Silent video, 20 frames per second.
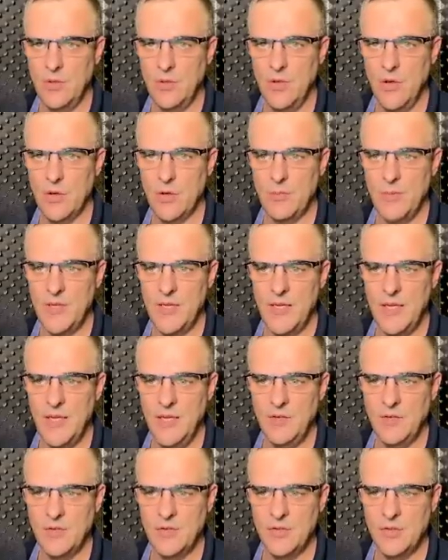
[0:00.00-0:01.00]
log me
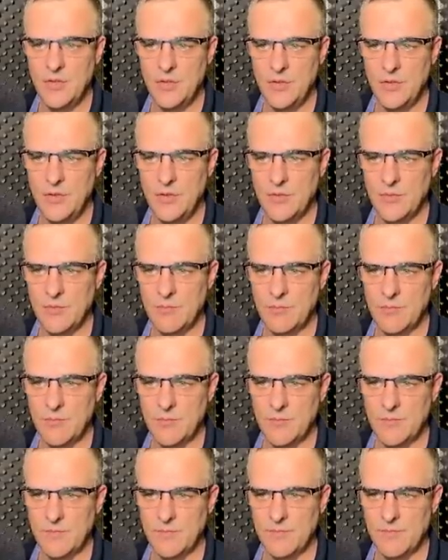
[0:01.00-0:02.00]
into
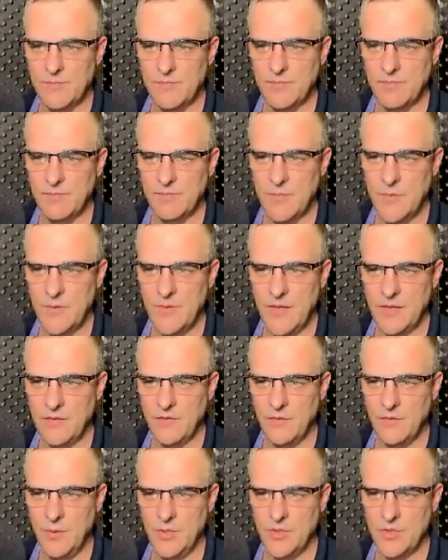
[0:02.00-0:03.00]
that
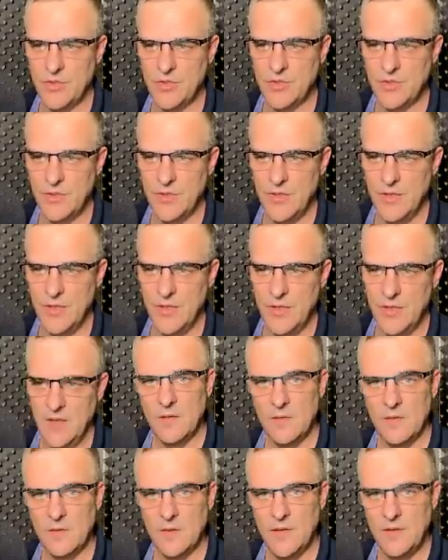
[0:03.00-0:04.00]
switch.
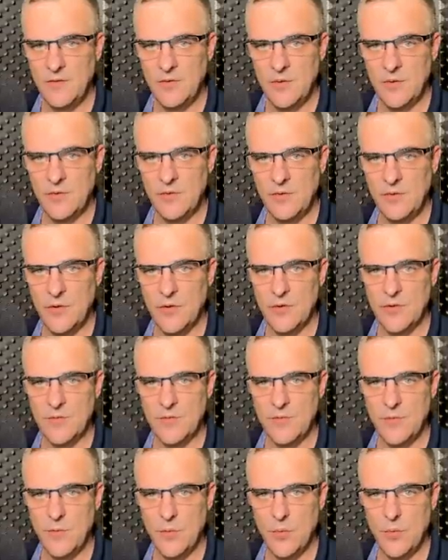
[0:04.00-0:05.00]
So let's do a search
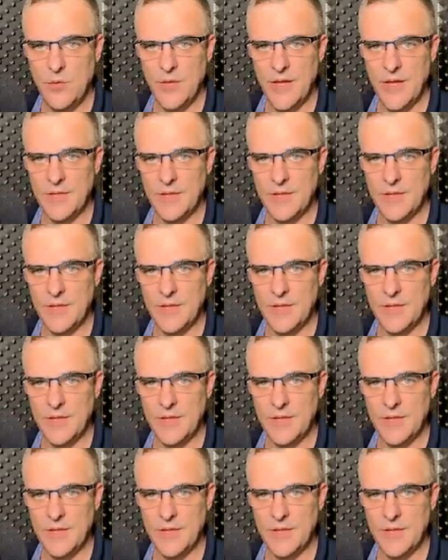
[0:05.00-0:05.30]
for that.